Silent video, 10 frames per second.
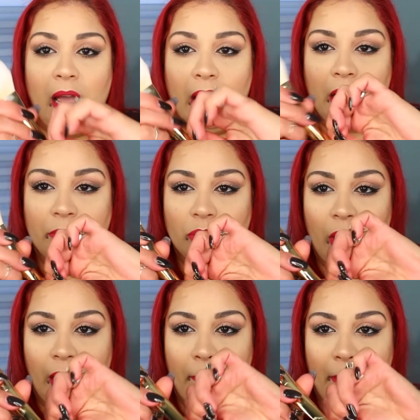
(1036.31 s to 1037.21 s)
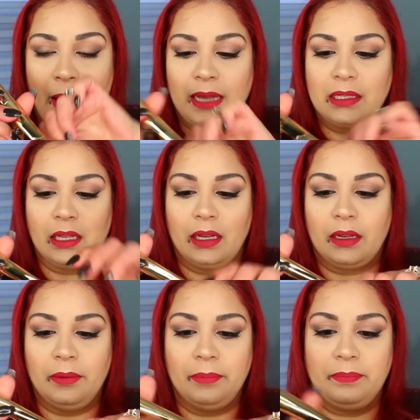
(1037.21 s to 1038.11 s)
It comes with like a plastic
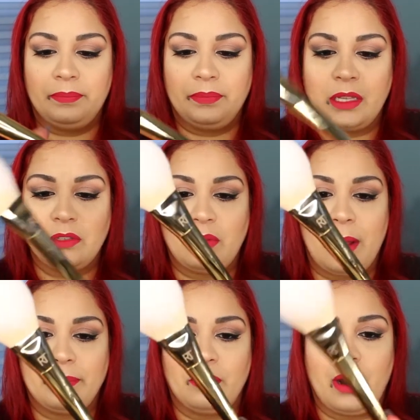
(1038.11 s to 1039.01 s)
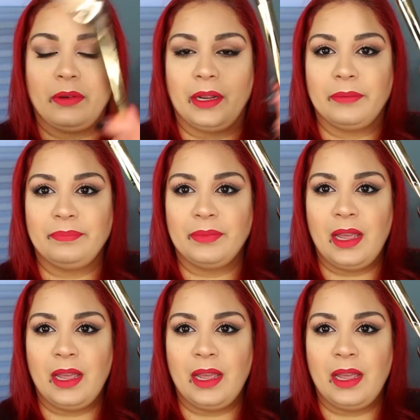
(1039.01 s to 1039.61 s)
that's wrapped around it